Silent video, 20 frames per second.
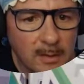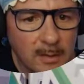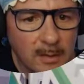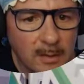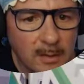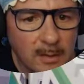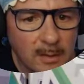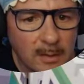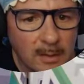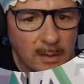
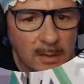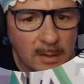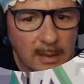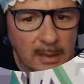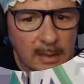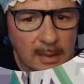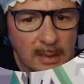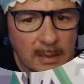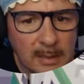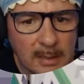
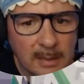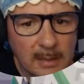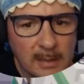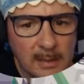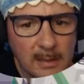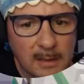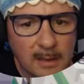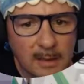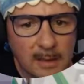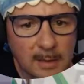Okay,
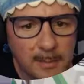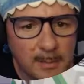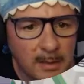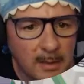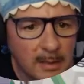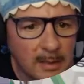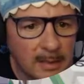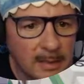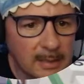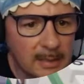couple of
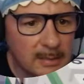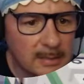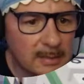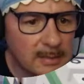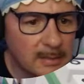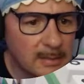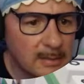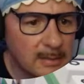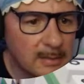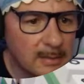
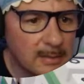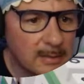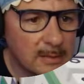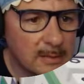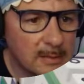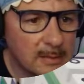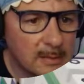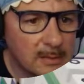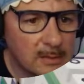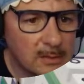clicks,
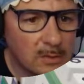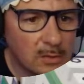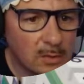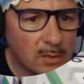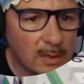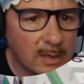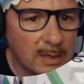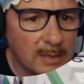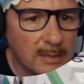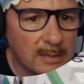2
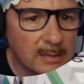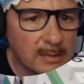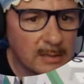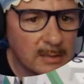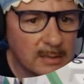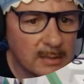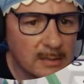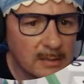clicks.